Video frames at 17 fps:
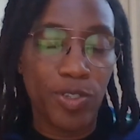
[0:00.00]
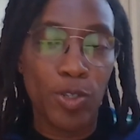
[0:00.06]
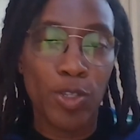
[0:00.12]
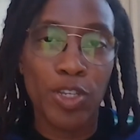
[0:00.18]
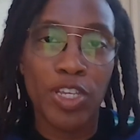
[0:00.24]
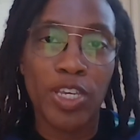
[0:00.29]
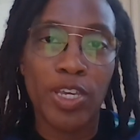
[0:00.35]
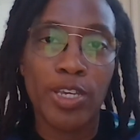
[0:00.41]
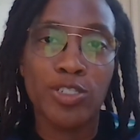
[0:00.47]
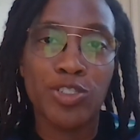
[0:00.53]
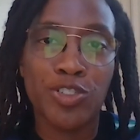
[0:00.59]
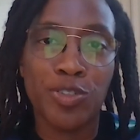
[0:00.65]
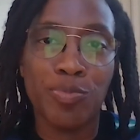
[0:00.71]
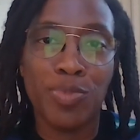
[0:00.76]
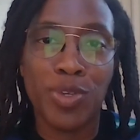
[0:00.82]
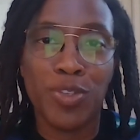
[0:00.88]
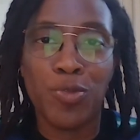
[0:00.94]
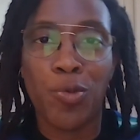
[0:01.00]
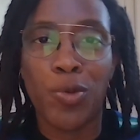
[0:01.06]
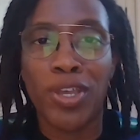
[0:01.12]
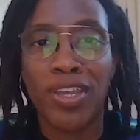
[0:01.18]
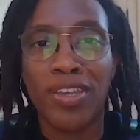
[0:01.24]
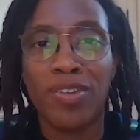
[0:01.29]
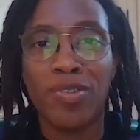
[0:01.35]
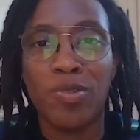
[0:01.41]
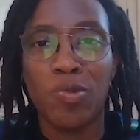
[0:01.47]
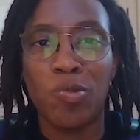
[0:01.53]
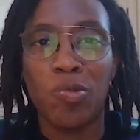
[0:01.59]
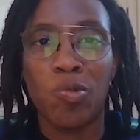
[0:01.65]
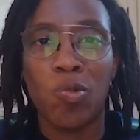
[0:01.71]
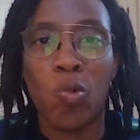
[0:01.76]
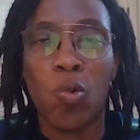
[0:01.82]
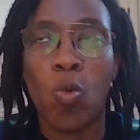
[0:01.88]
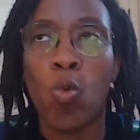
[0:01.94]
delineation between
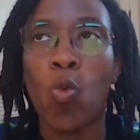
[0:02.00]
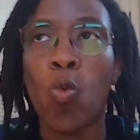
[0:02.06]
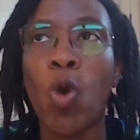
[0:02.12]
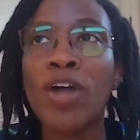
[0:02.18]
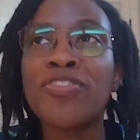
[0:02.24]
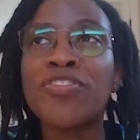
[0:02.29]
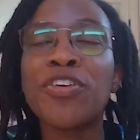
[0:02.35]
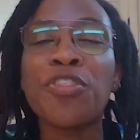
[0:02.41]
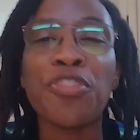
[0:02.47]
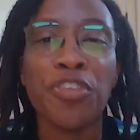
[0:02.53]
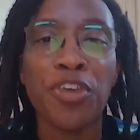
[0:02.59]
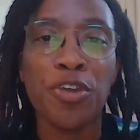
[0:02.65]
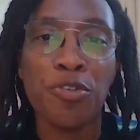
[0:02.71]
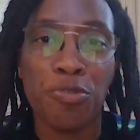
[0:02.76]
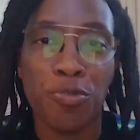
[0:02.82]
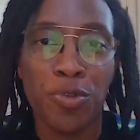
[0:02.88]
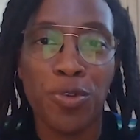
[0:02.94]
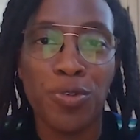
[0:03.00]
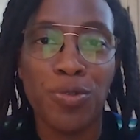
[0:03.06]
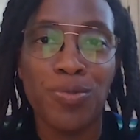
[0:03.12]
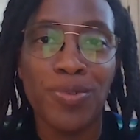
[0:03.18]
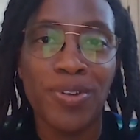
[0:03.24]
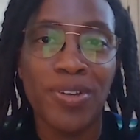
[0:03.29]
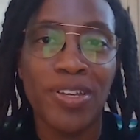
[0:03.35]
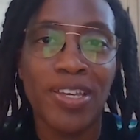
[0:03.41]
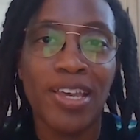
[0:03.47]
what to think through,